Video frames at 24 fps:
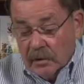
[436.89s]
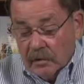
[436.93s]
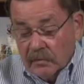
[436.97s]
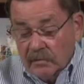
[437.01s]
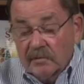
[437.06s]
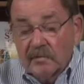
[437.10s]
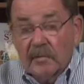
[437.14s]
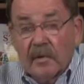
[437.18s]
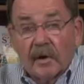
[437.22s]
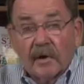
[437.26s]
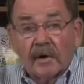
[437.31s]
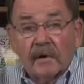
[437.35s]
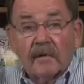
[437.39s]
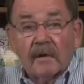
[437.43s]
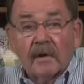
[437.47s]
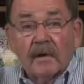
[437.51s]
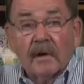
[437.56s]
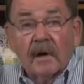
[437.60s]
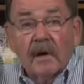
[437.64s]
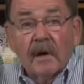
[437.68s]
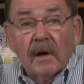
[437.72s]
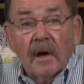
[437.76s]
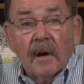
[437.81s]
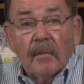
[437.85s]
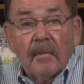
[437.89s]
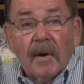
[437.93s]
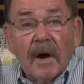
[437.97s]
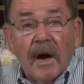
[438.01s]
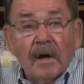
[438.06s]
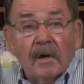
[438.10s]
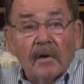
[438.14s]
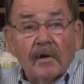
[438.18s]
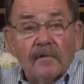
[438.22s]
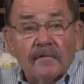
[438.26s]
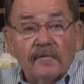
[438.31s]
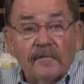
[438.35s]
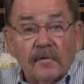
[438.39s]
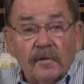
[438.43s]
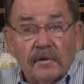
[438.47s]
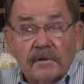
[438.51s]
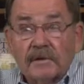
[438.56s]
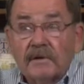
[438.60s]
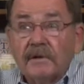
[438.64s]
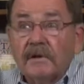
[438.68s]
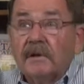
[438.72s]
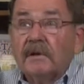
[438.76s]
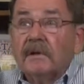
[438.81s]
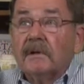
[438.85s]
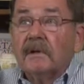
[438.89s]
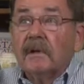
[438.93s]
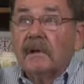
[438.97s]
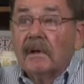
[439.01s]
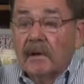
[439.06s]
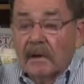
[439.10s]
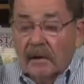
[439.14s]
He was part of the Apollo 14